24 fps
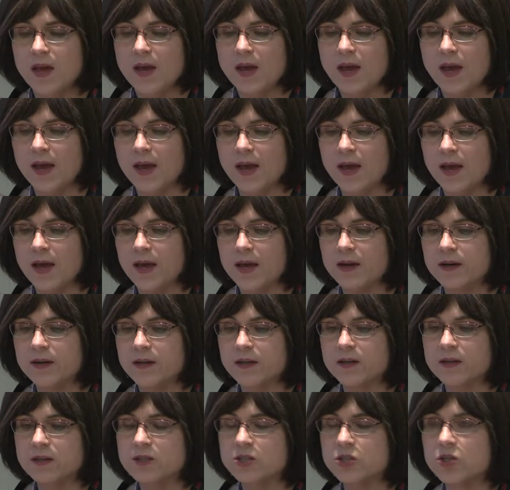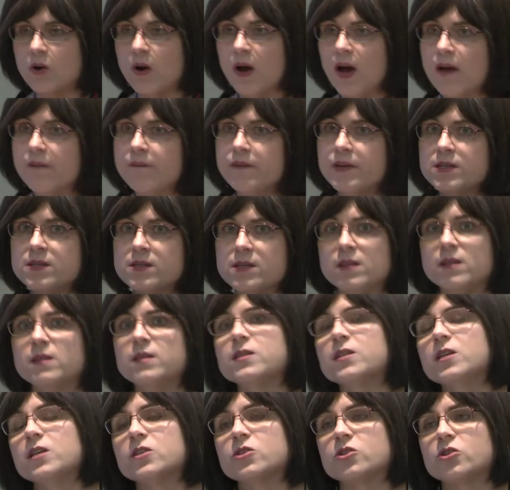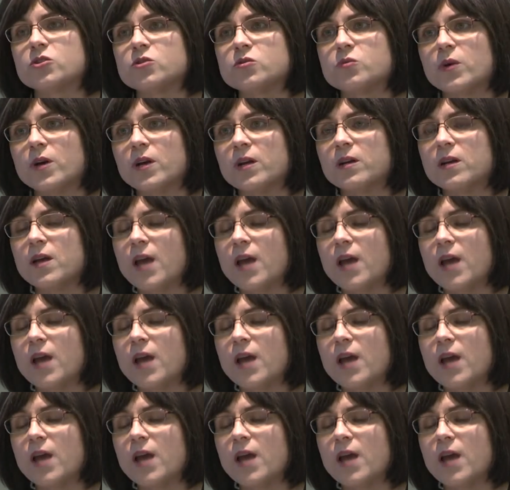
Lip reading: And so obviously the teachers win,